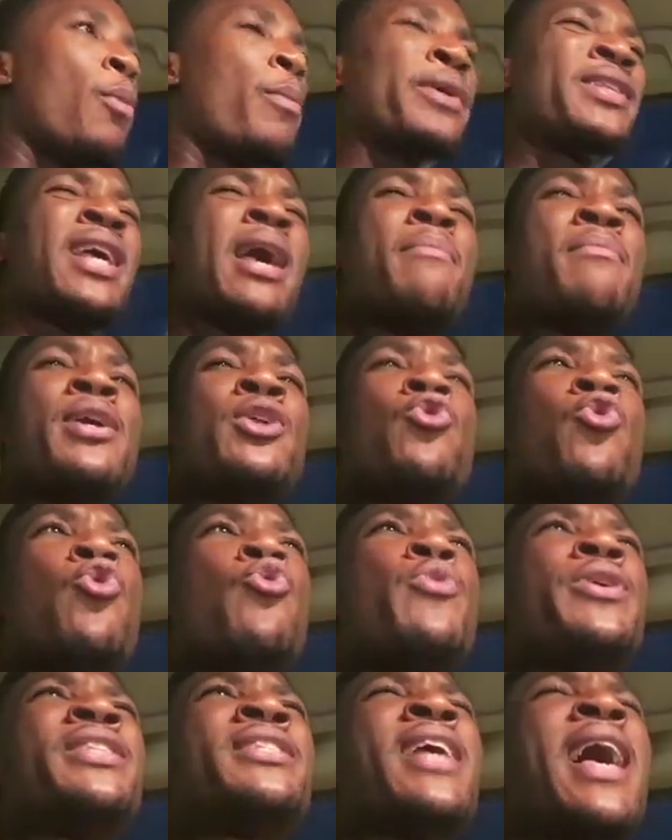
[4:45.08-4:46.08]
But I mean,
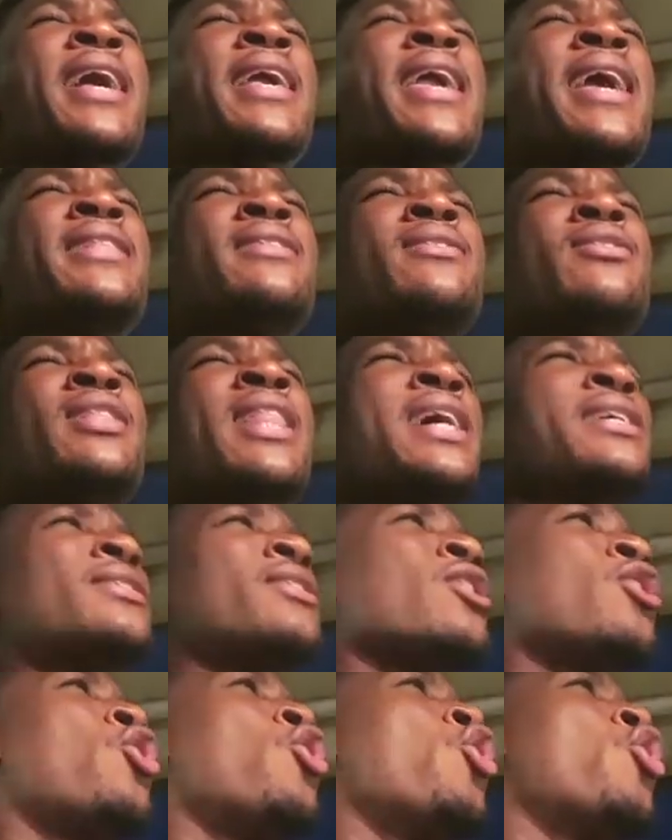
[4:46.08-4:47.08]
who we target? That
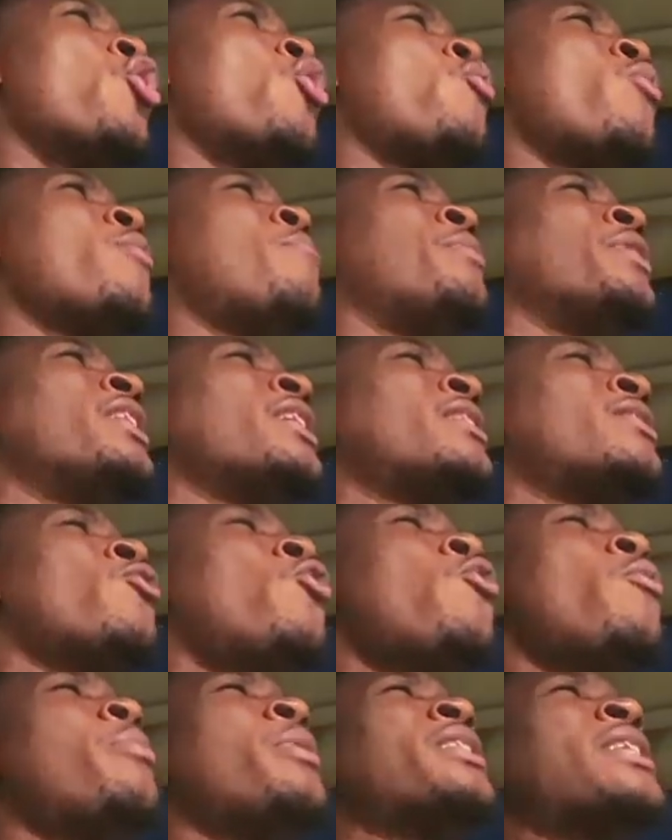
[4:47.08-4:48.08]
who will be the,
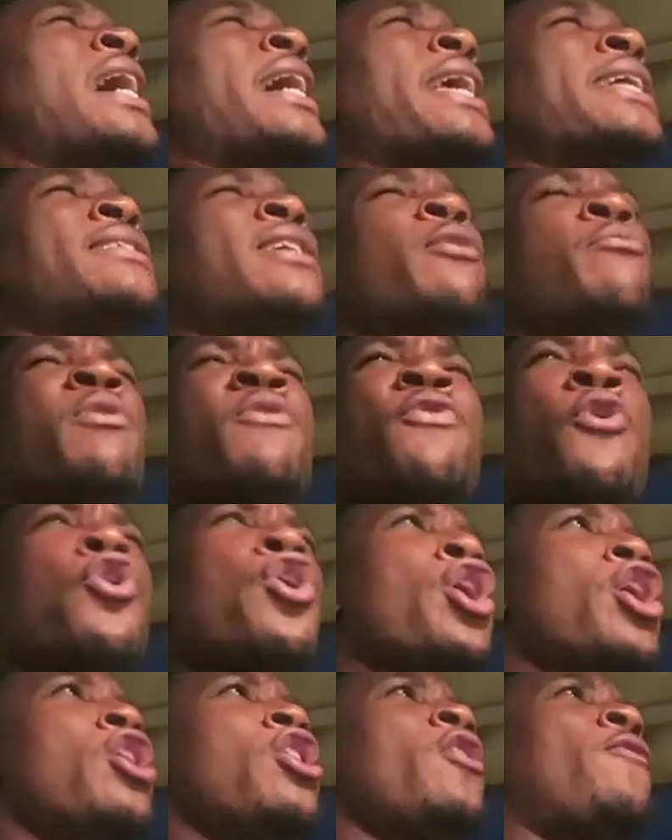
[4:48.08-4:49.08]
who will be targeted before?
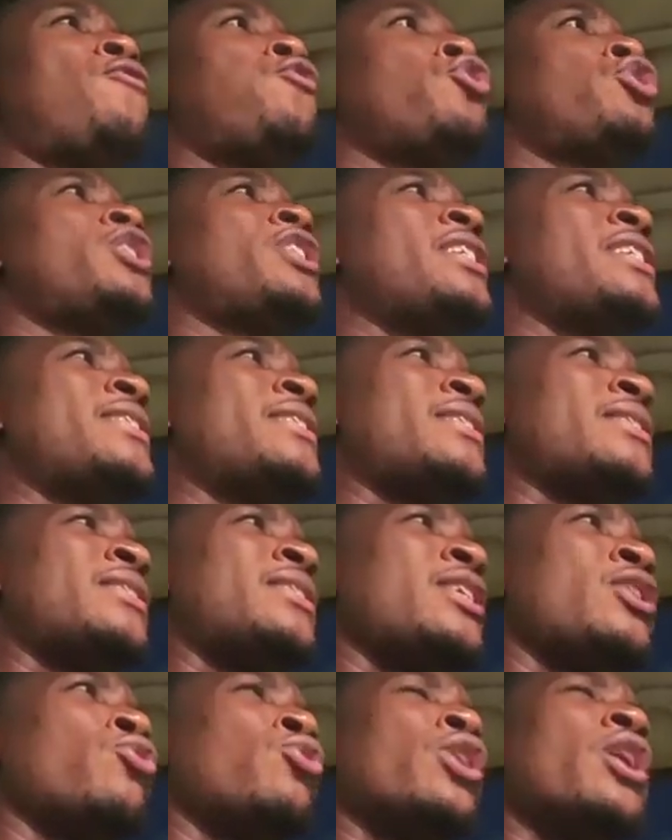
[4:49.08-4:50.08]
If you didn't
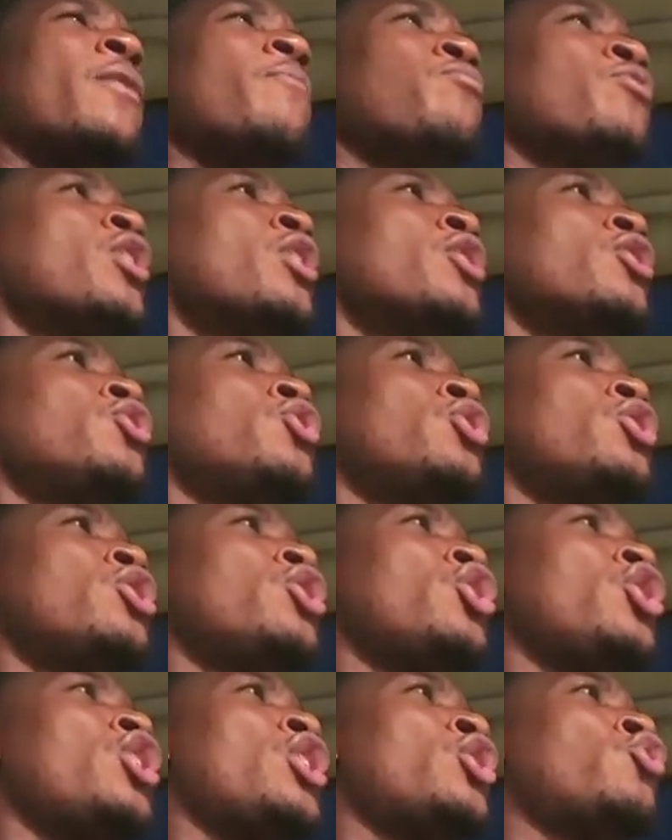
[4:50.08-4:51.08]
steal,
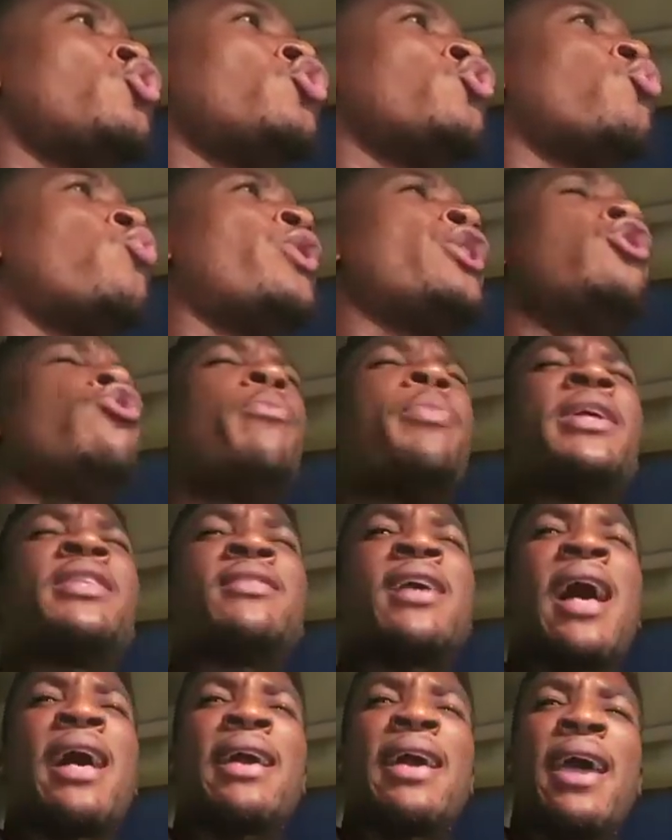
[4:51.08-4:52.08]
will you be
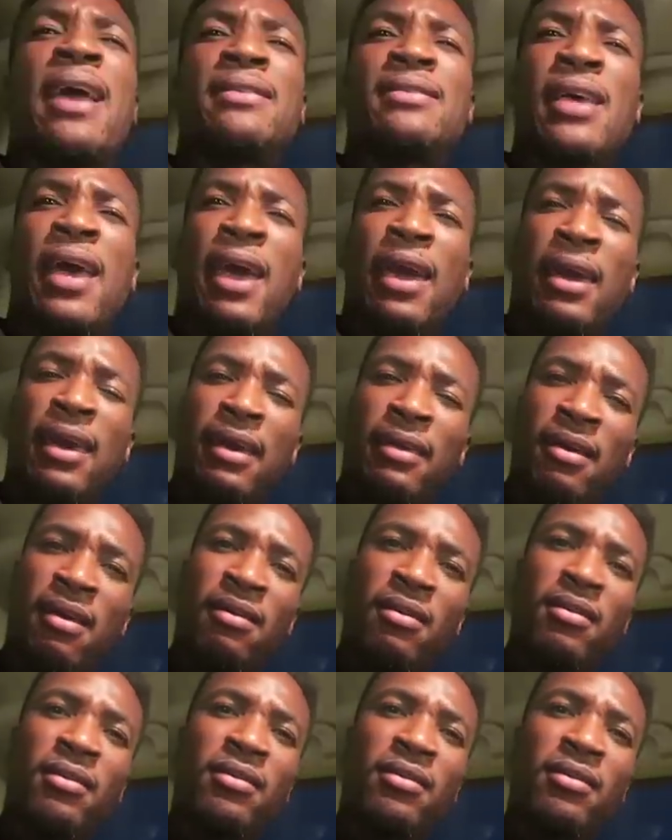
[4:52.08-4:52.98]
targeted?